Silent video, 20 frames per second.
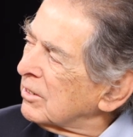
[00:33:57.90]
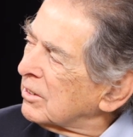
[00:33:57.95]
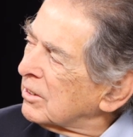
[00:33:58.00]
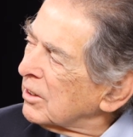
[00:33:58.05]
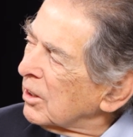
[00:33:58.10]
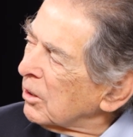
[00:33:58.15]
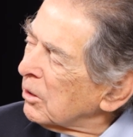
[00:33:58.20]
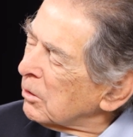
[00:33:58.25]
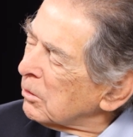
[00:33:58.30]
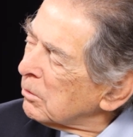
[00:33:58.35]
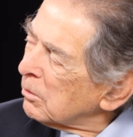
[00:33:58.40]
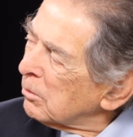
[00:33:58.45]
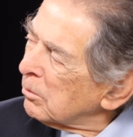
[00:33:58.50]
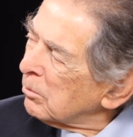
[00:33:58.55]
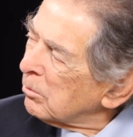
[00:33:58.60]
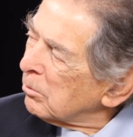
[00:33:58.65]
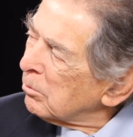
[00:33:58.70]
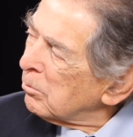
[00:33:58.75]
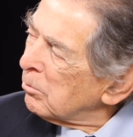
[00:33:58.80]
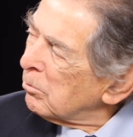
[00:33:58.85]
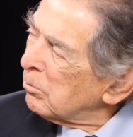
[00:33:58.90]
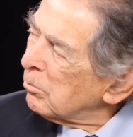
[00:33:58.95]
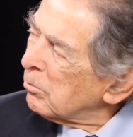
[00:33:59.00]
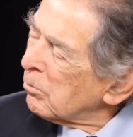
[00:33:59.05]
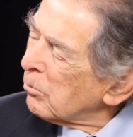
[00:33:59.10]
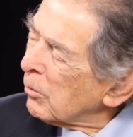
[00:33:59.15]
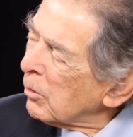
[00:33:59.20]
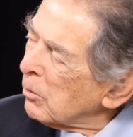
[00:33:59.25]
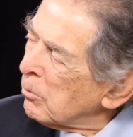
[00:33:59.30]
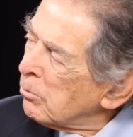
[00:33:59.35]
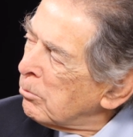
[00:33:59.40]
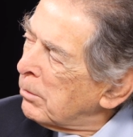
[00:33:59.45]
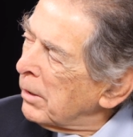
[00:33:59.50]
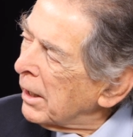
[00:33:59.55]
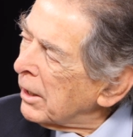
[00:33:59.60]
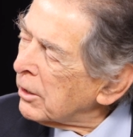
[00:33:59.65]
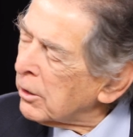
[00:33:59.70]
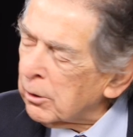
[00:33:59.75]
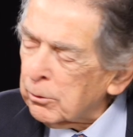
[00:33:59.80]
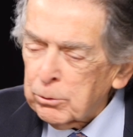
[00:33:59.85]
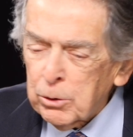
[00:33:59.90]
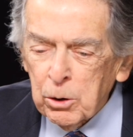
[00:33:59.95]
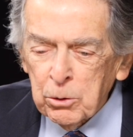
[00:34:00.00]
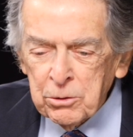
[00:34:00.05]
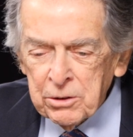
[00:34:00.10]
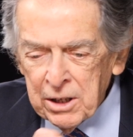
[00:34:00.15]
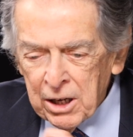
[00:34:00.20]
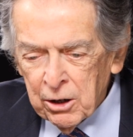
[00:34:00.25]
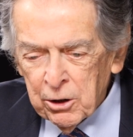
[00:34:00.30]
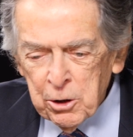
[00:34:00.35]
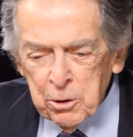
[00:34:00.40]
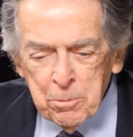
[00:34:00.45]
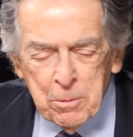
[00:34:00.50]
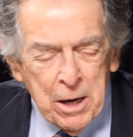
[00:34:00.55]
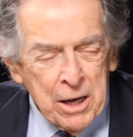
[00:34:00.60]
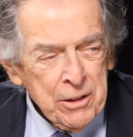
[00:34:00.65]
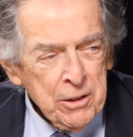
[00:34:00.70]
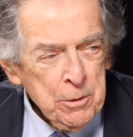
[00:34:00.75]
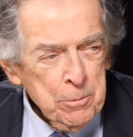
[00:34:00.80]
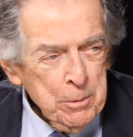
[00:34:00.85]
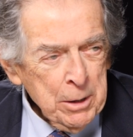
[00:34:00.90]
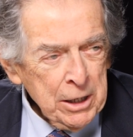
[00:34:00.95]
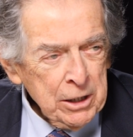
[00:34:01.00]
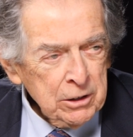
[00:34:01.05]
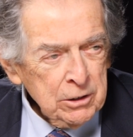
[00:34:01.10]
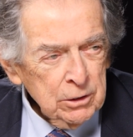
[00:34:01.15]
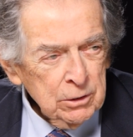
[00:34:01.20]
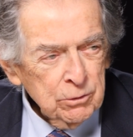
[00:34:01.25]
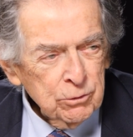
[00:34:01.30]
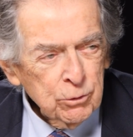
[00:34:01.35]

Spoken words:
So Bader wrote down a mathematical